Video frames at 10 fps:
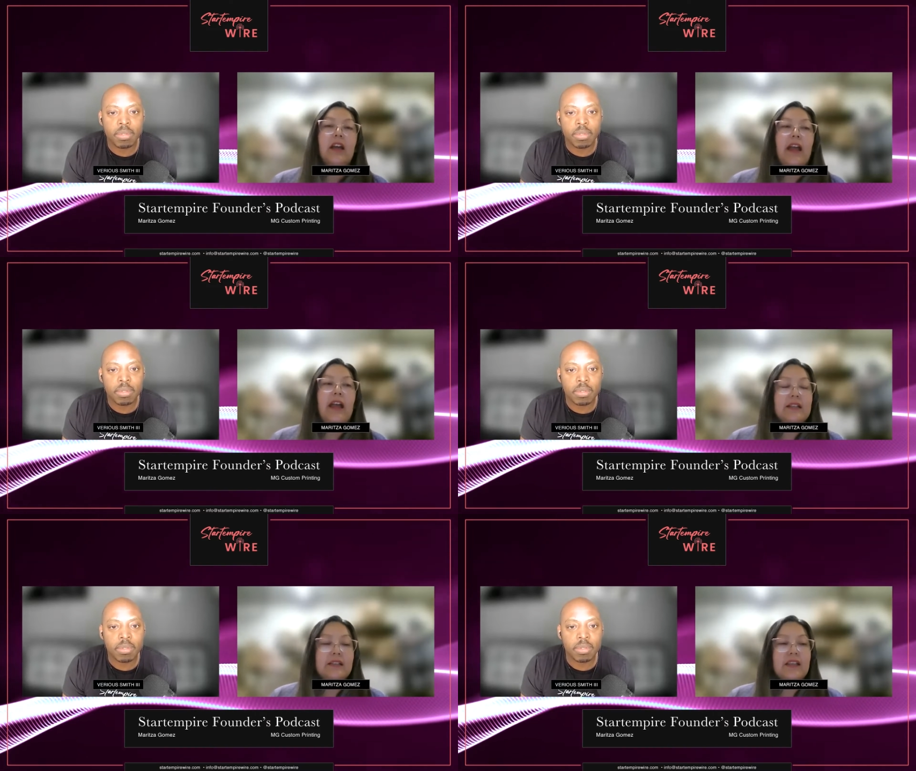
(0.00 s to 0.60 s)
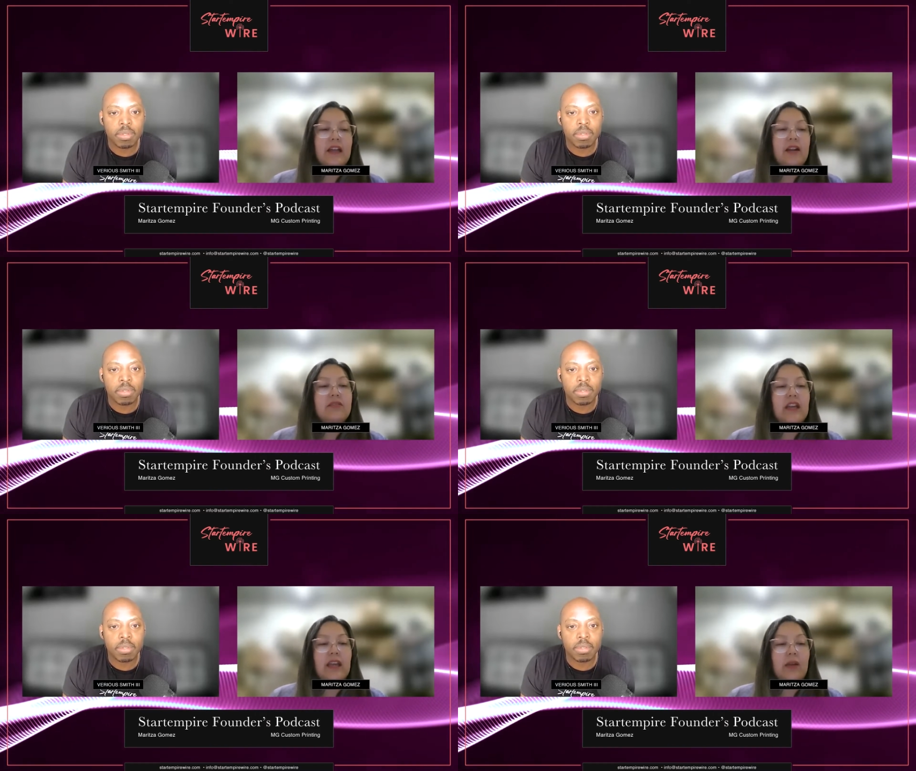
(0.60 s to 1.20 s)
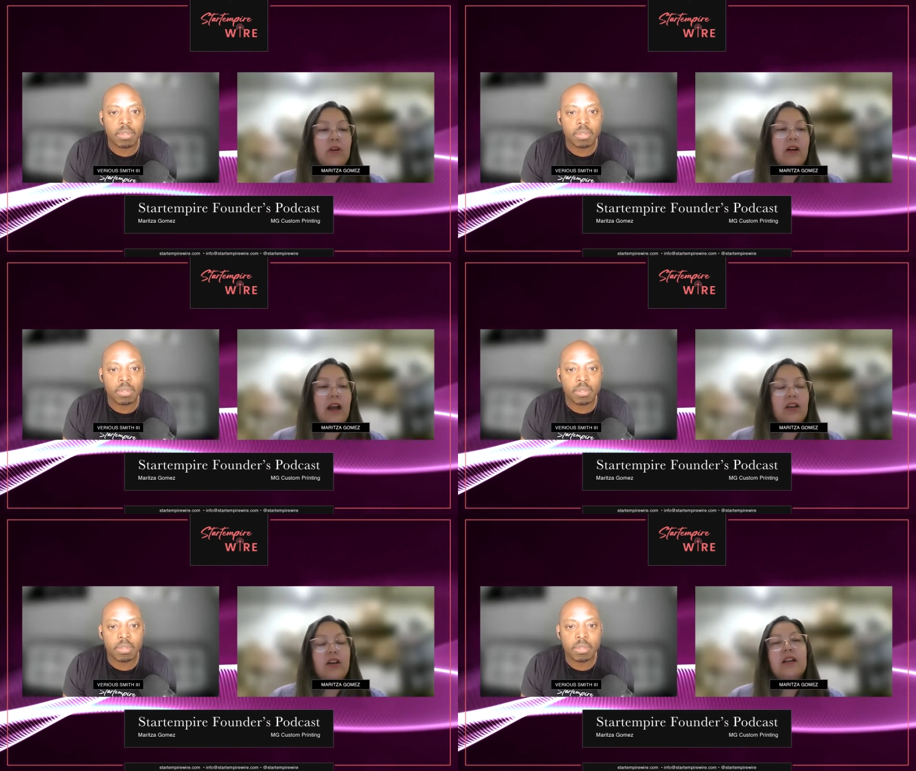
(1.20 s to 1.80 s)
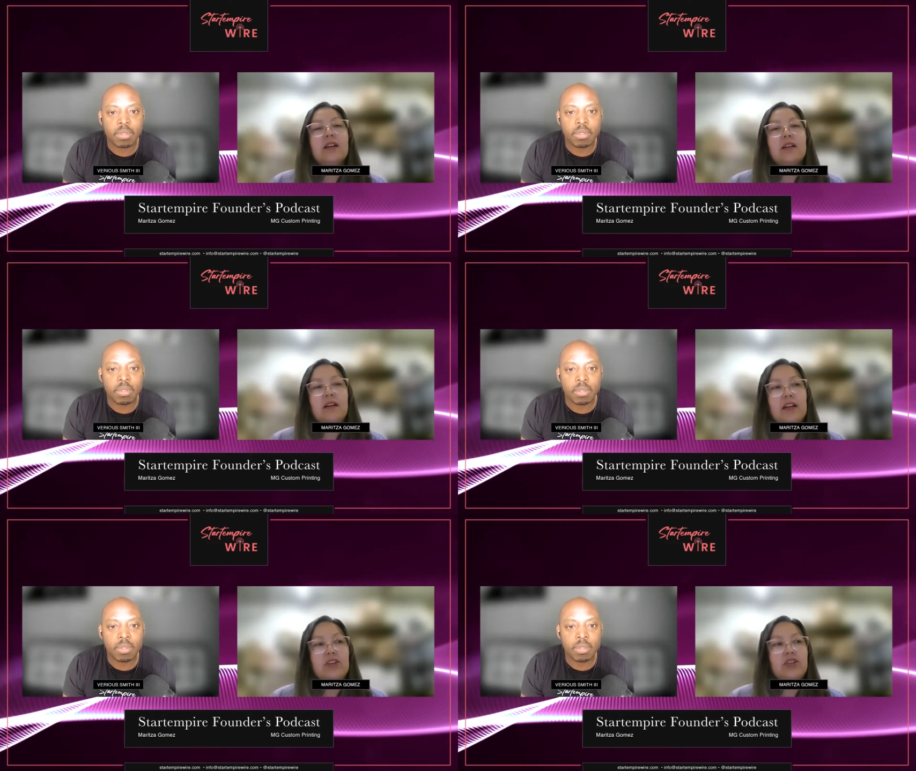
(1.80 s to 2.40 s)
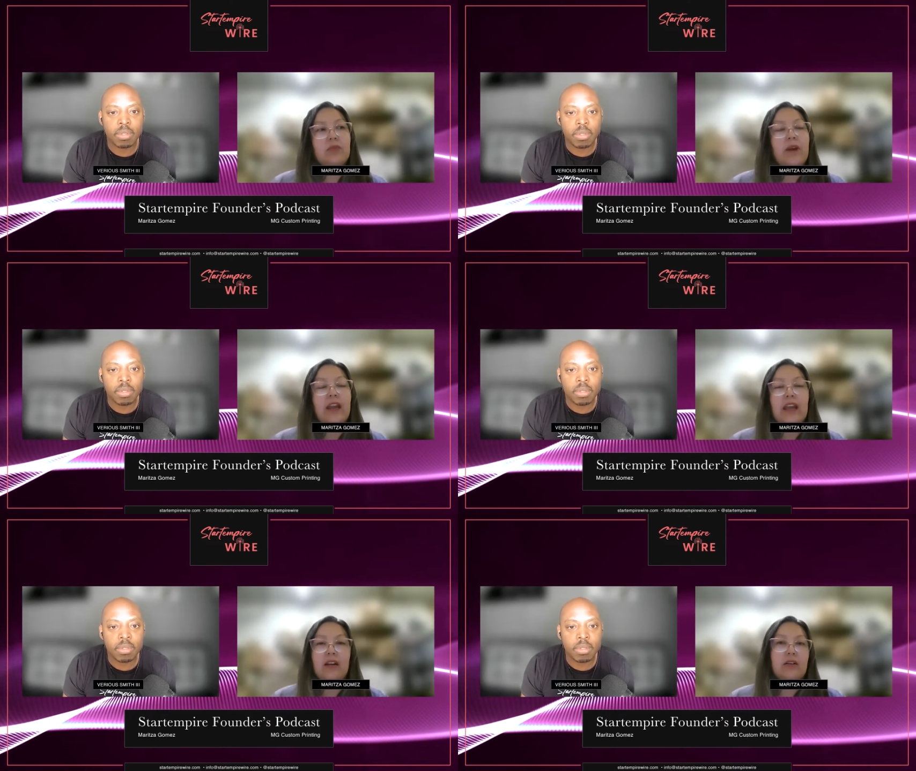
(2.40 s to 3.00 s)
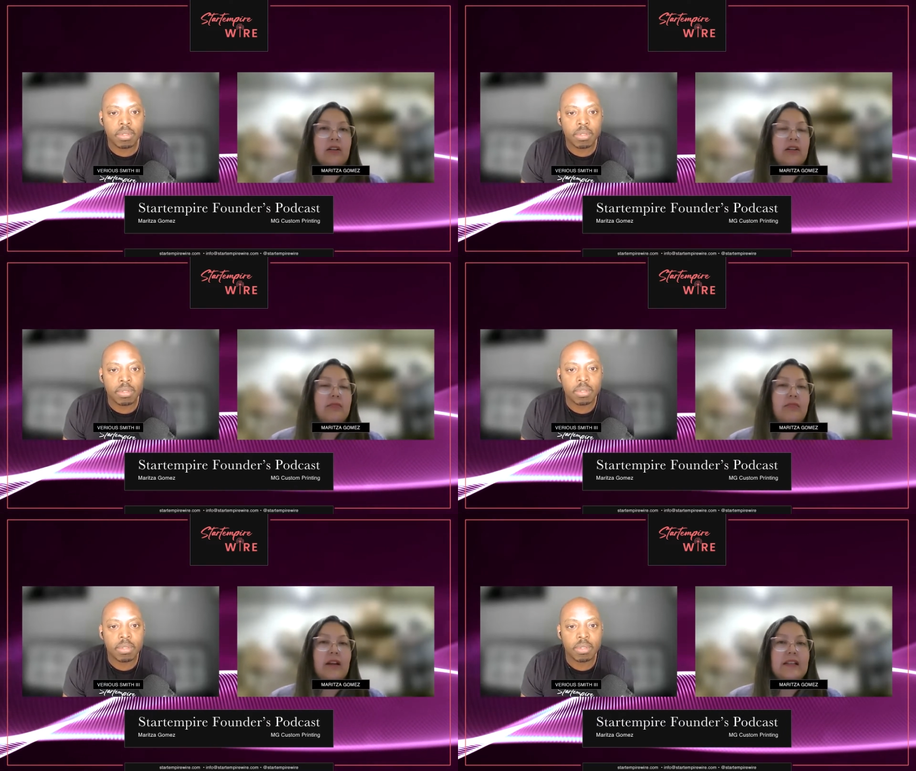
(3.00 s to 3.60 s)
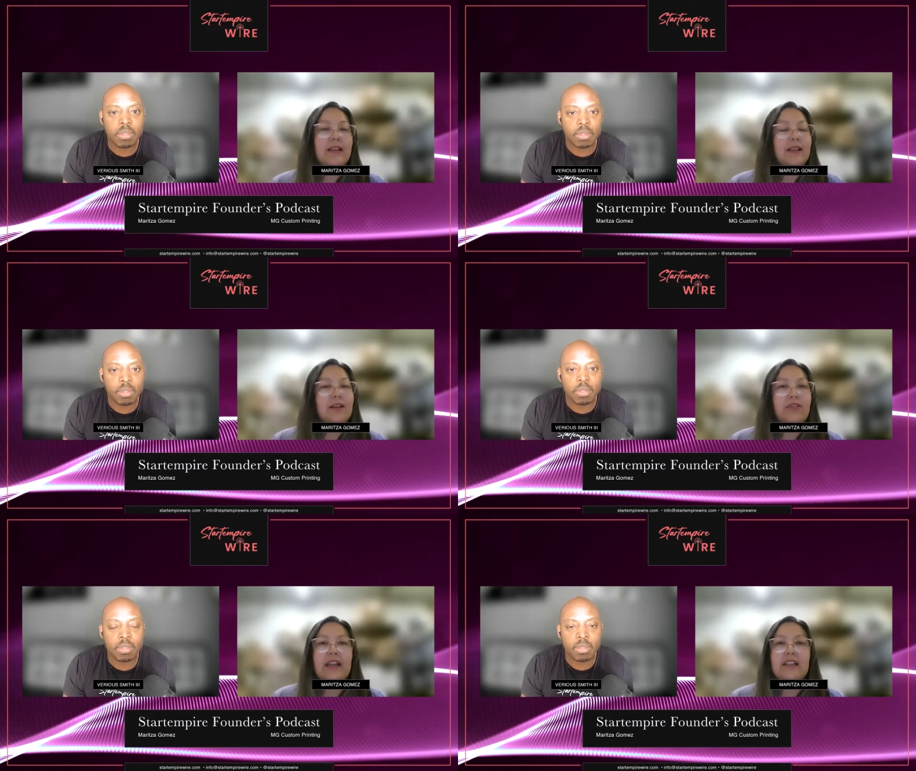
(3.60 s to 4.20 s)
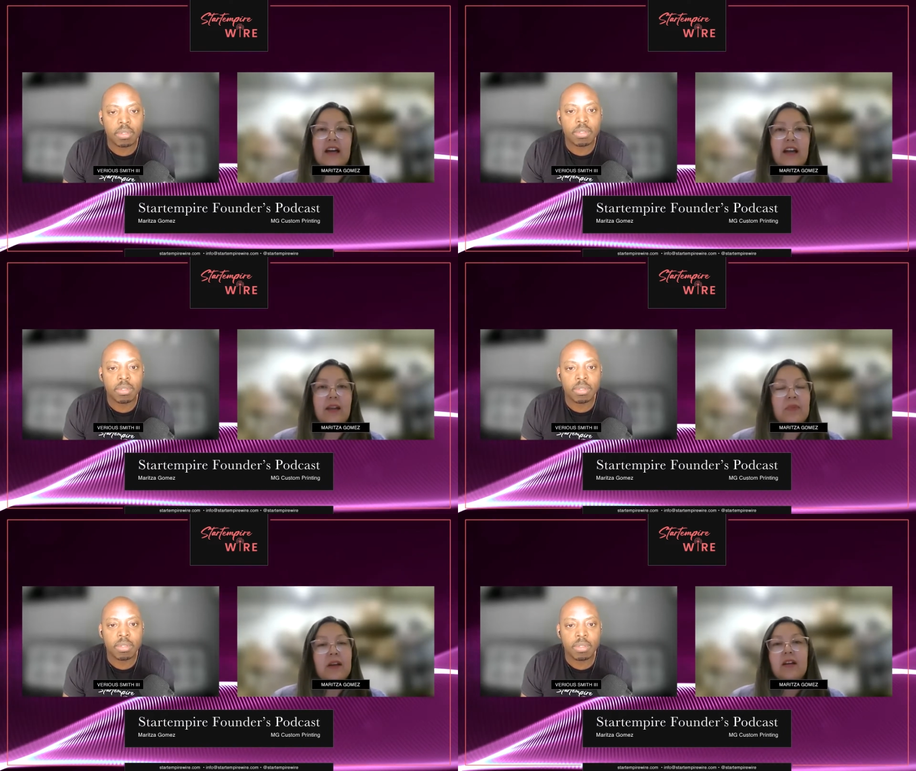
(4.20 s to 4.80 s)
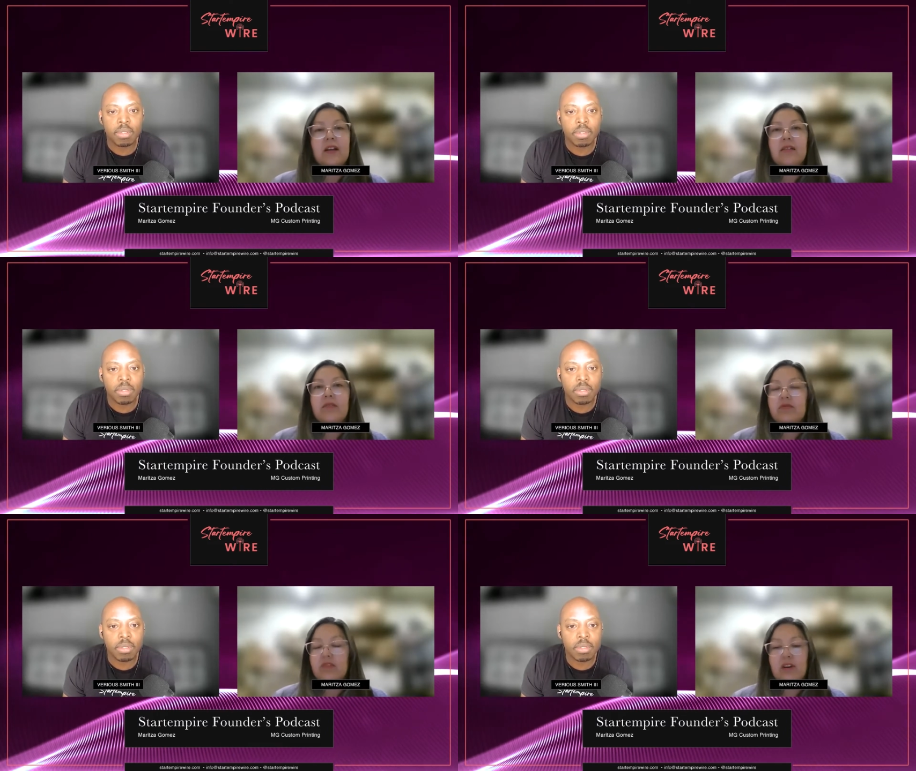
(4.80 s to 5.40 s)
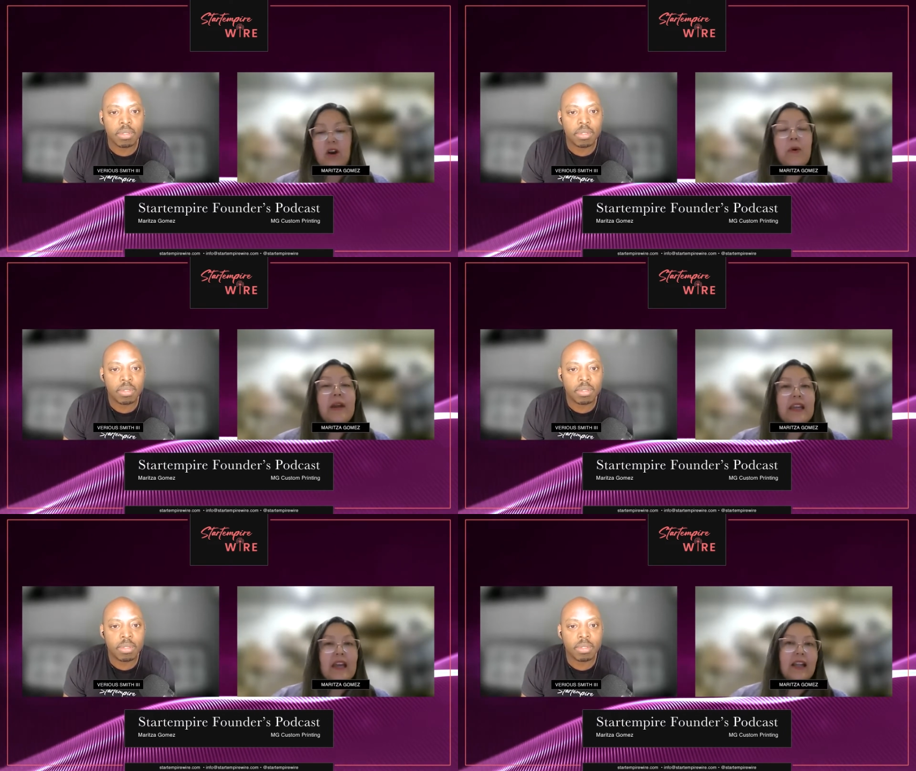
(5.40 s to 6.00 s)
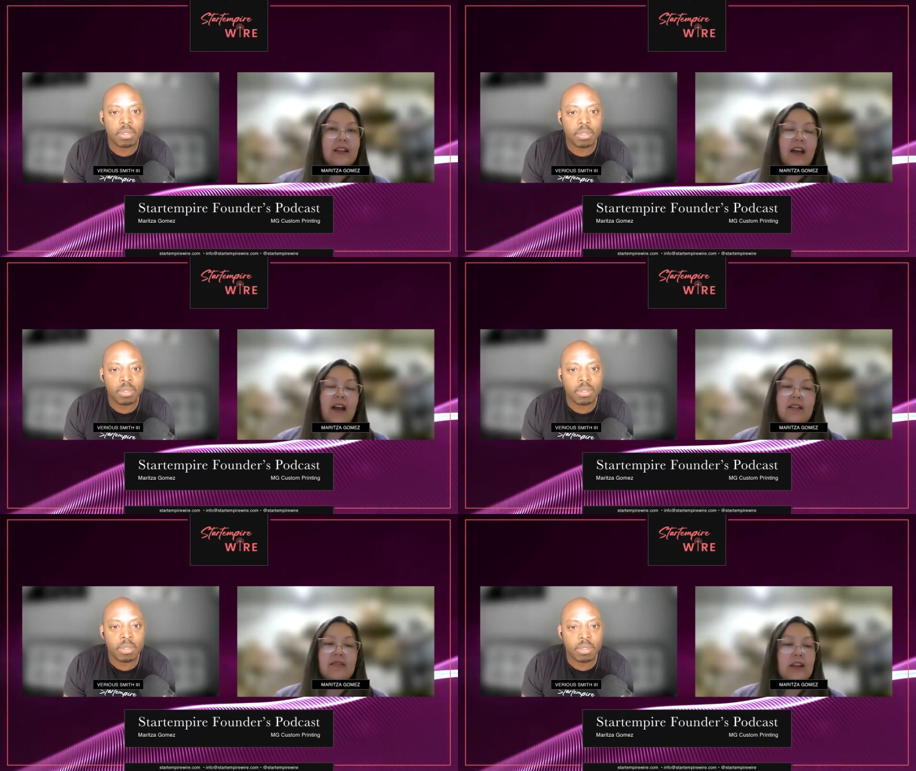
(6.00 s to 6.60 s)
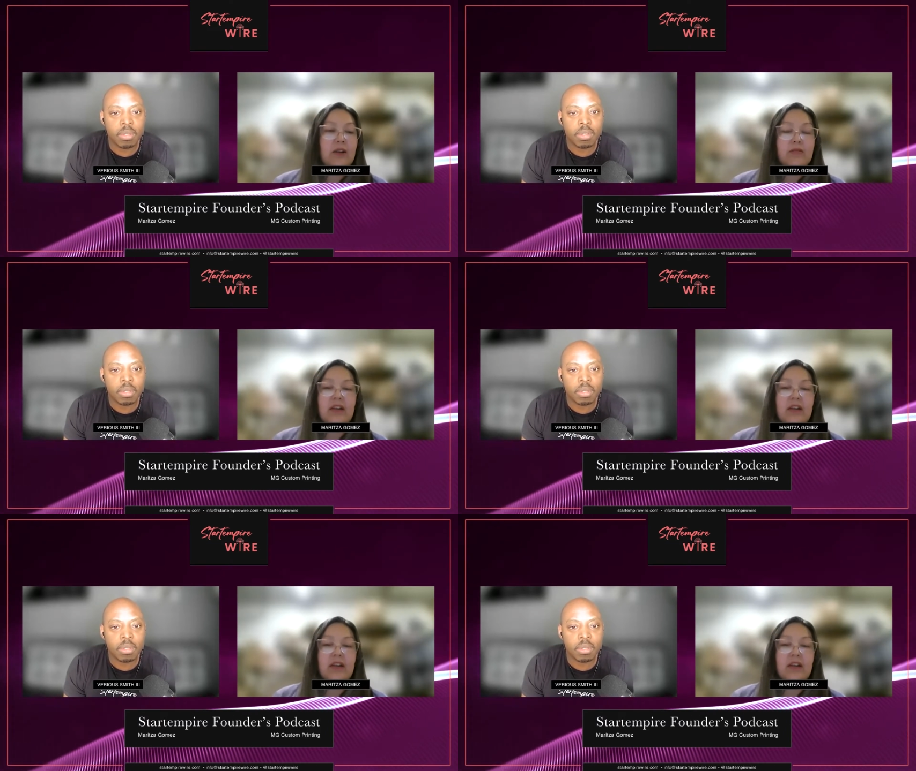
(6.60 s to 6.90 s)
Speaker 1: and instead of saying well i could have i should wait or it's not the right time go and get that you know